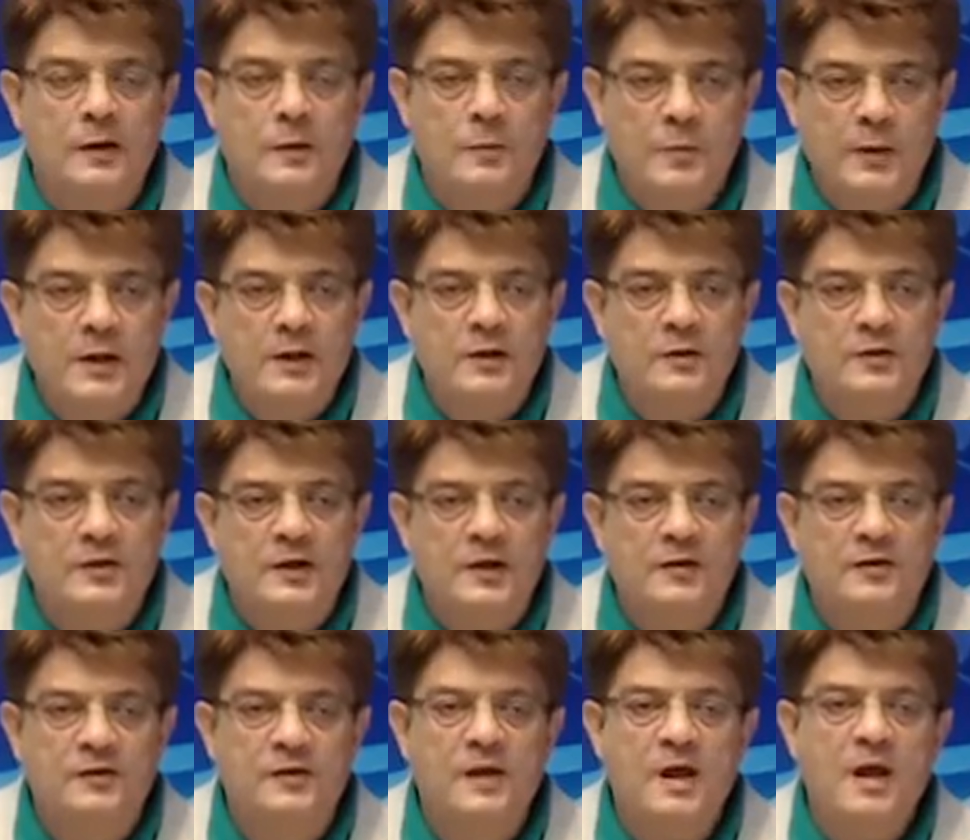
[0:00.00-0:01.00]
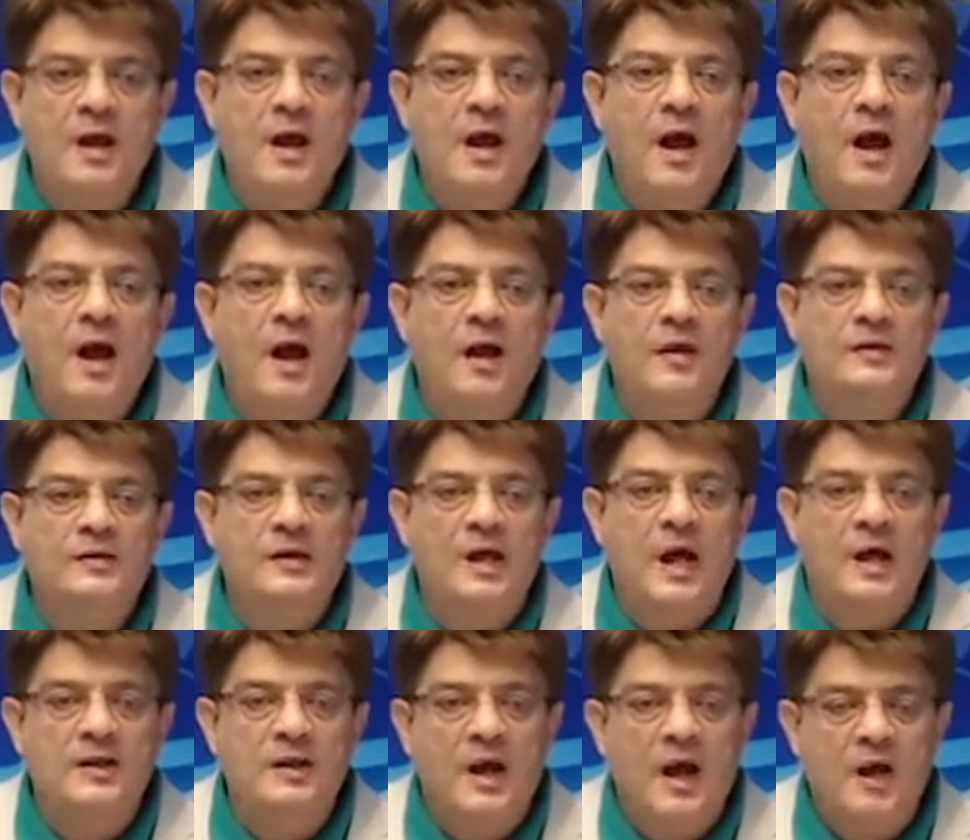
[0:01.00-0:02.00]
amenities, as
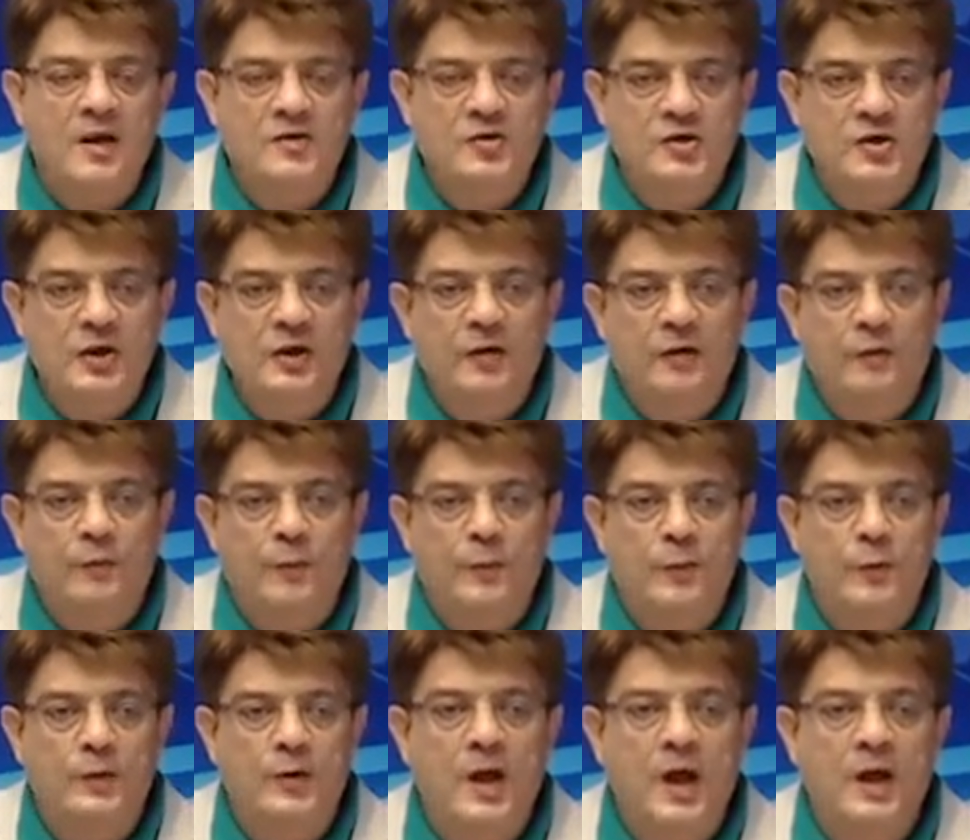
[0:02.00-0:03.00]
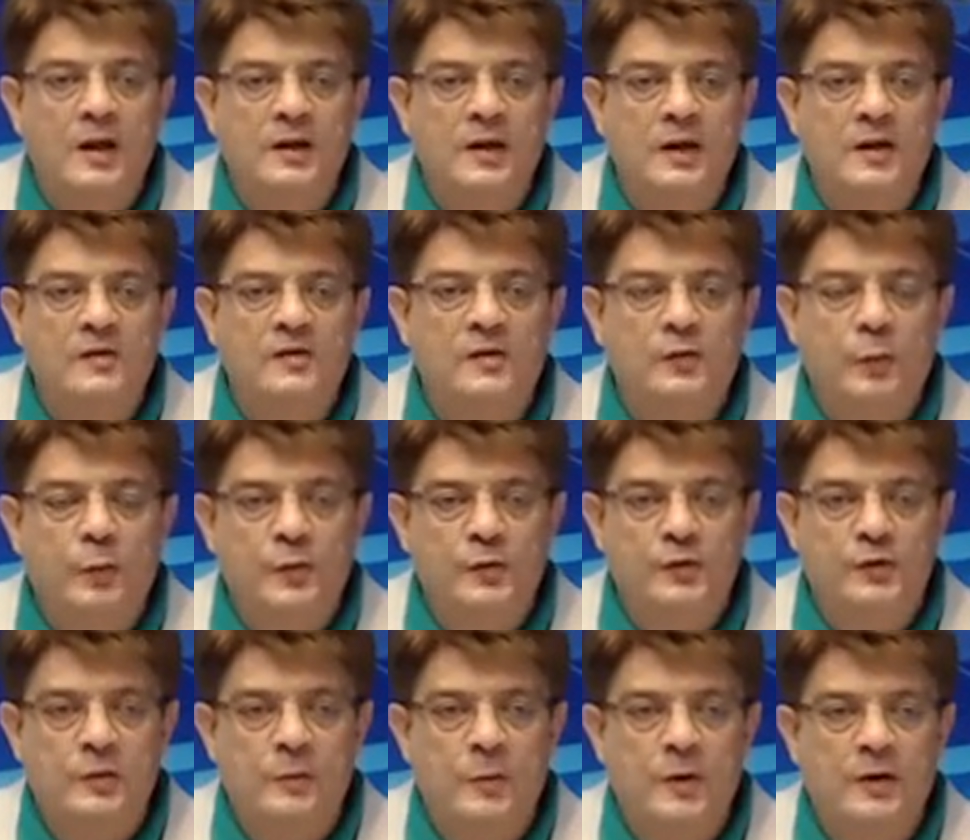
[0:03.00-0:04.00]
unhygienic food and
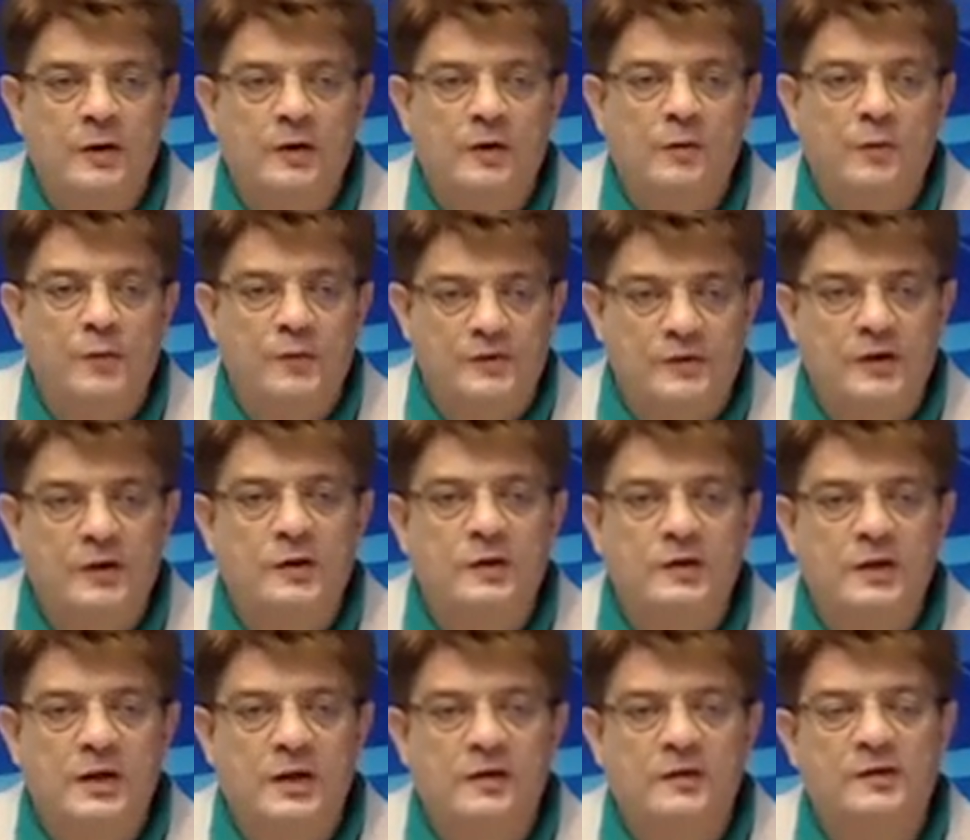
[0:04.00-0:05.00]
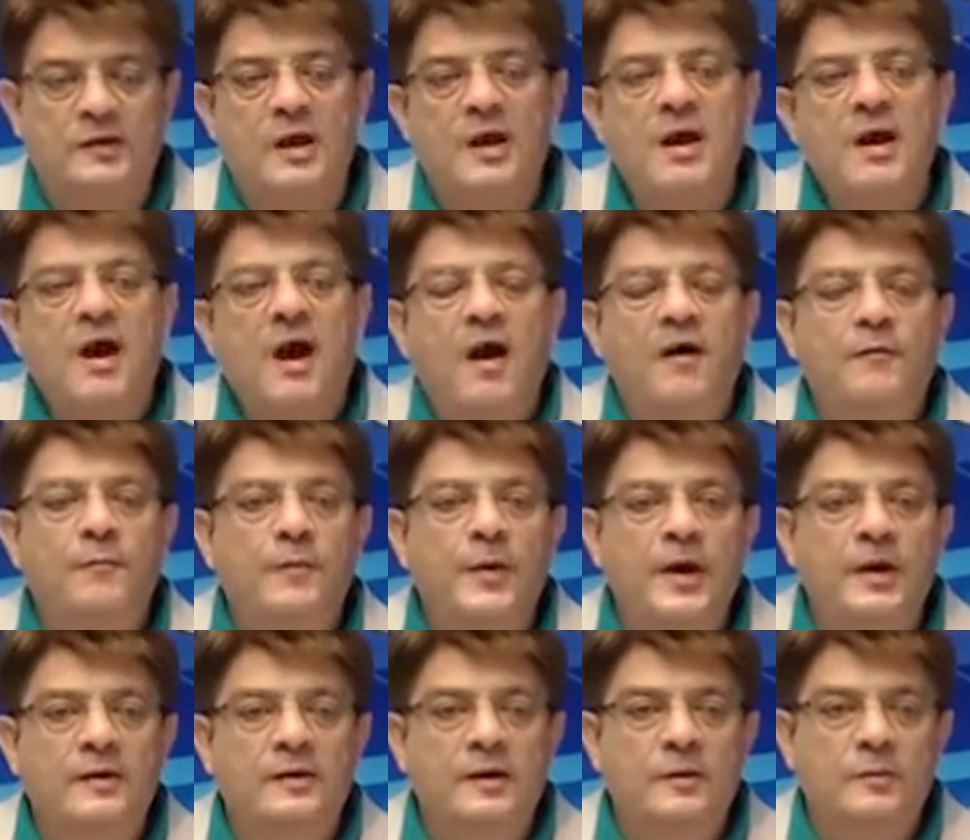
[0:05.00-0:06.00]
insufficient medical facilities have
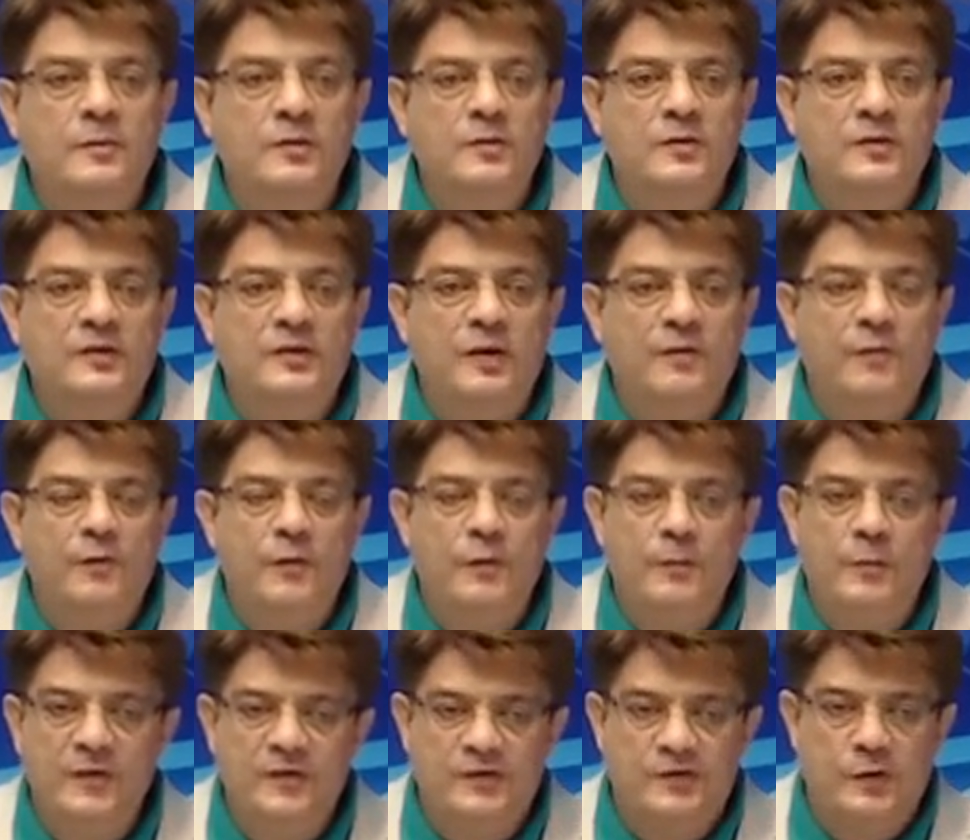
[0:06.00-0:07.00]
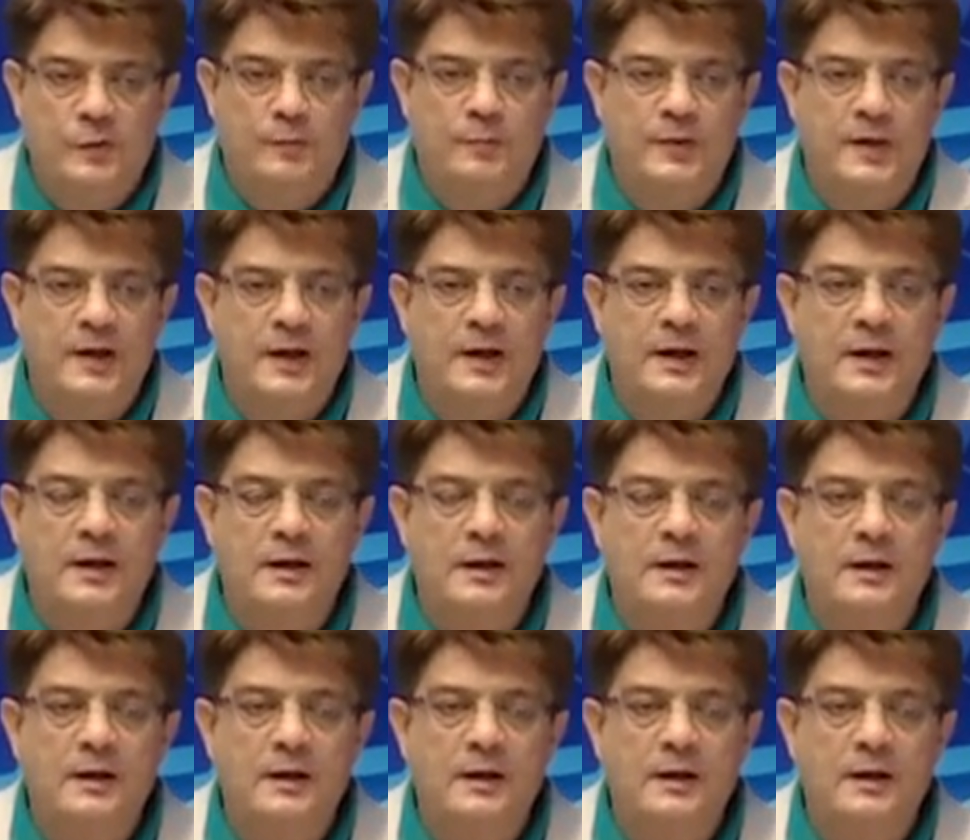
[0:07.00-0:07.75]
made them to suffer miserably.